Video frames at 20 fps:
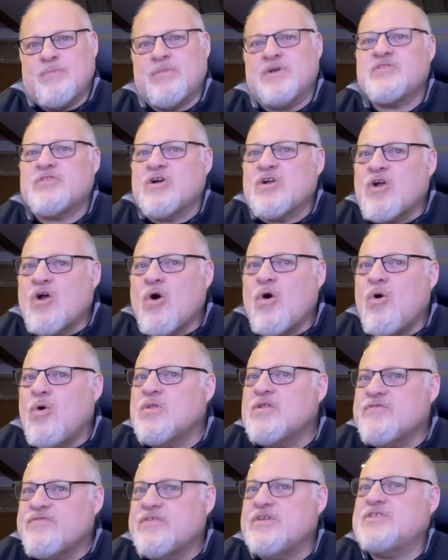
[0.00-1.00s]
But the
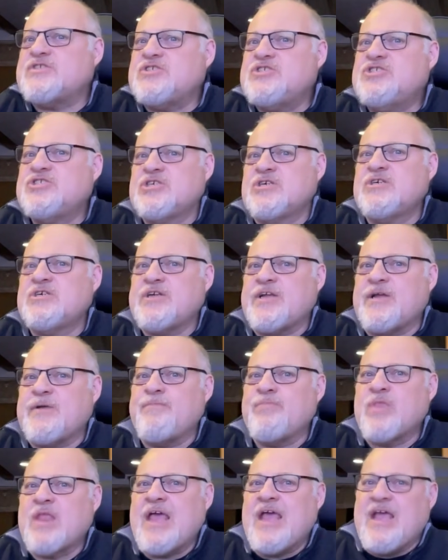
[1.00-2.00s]
goal of this
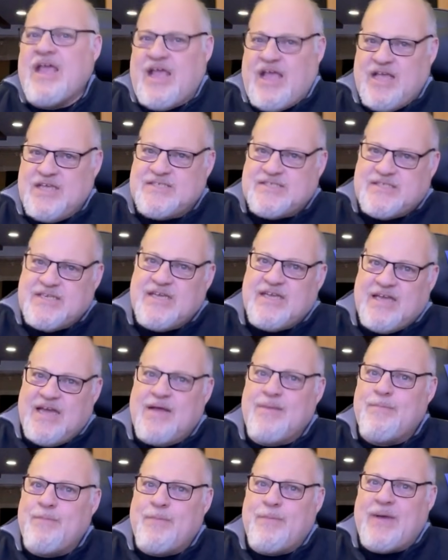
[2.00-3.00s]
journey is to
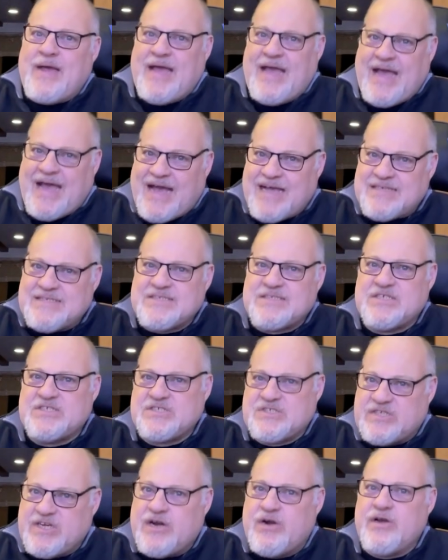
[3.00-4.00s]
get past the
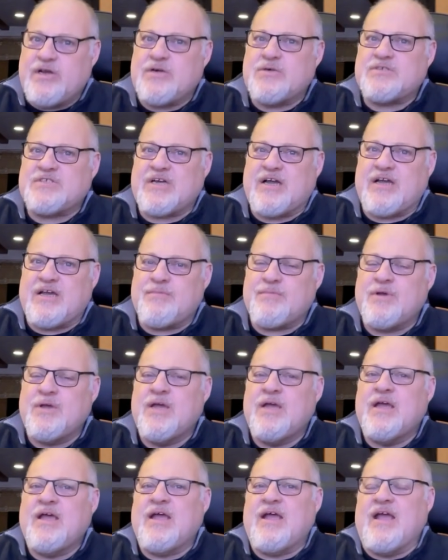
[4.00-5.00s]
stereotype
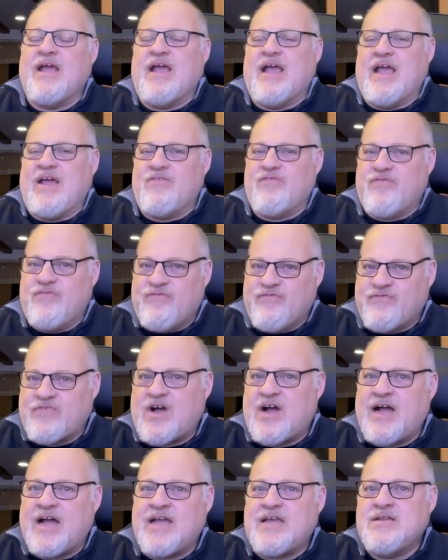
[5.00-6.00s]
and
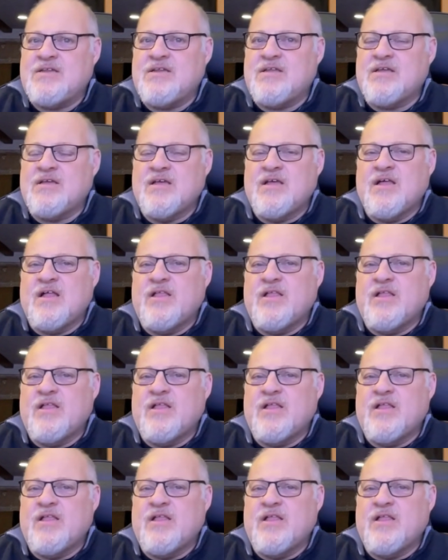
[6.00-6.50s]
find